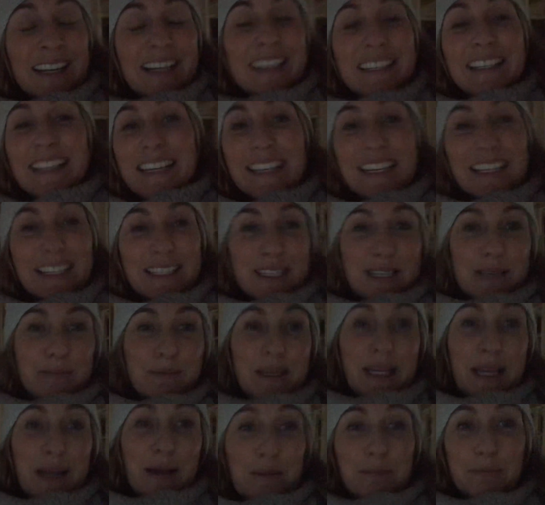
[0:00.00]
needing to
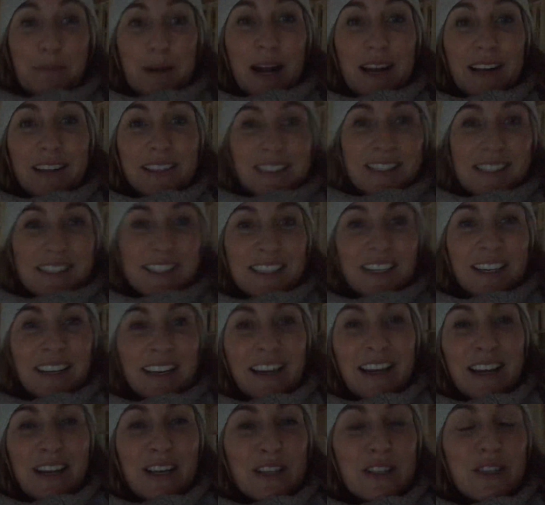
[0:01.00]
be unboxed.
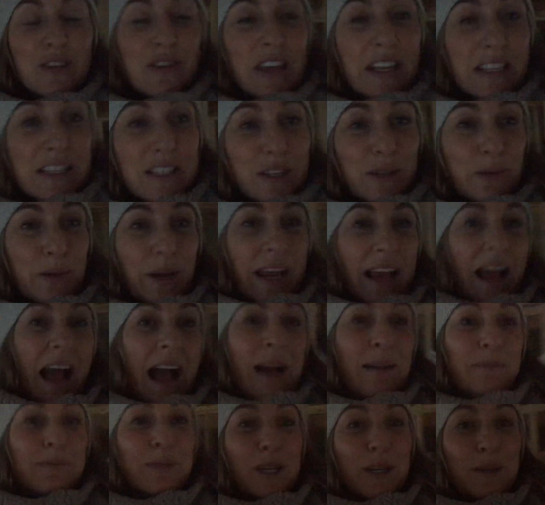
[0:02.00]
So that's the way
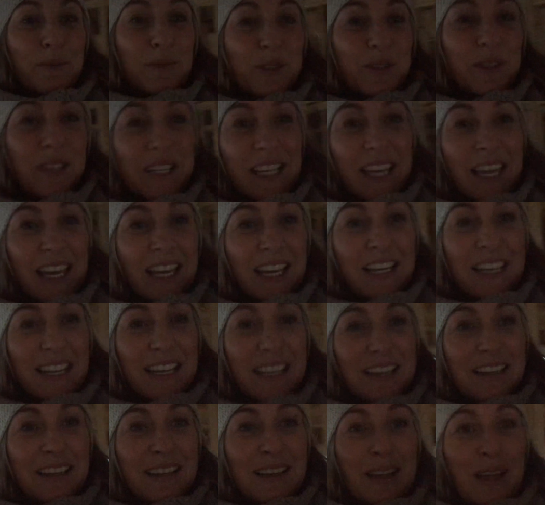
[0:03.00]
I'm
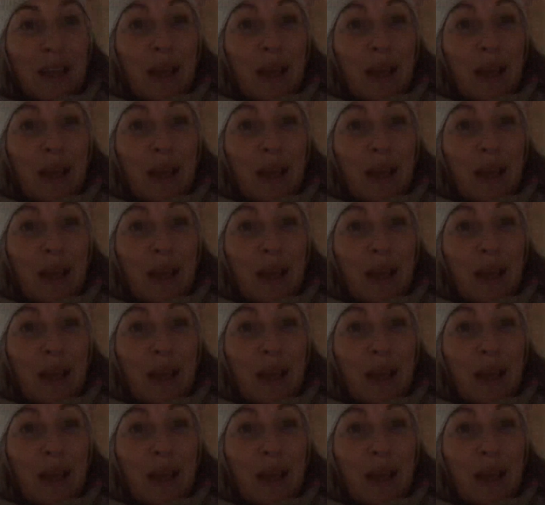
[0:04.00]
communicating